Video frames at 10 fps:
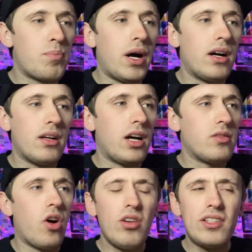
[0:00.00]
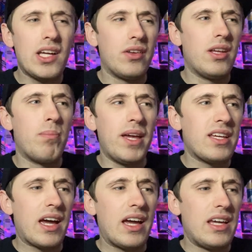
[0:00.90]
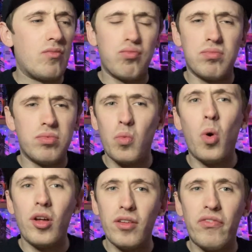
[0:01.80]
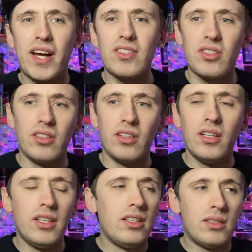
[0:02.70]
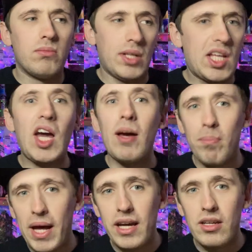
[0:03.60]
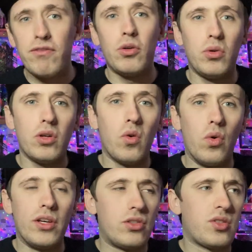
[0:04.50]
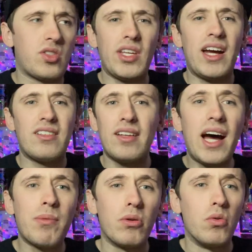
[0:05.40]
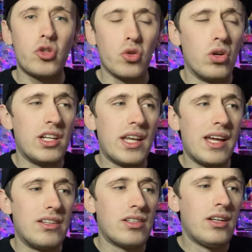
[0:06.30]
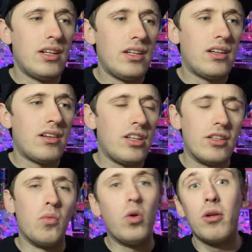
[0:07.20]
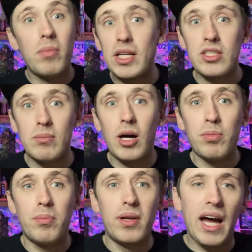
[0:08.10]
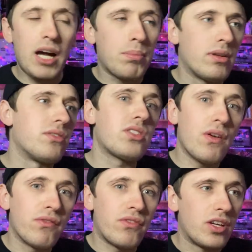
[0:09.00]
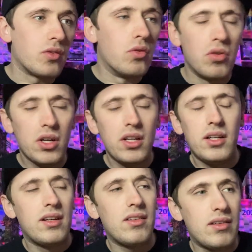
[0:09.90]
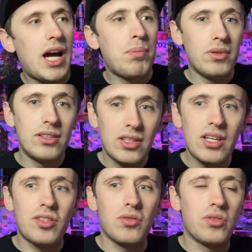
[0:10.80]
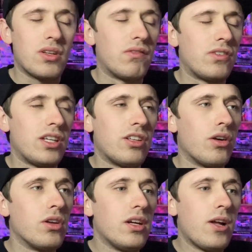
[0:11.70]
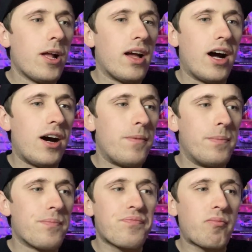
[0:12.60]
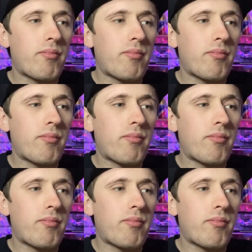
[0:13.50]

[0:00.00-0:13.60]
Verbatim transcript: But I highly doubt they'd make a what the Fanta campaign, if you want to call it, just standard apple. Surely they'd, you know, want to mix them up a bit, apple and something, or apple and this, or something, you know. Um,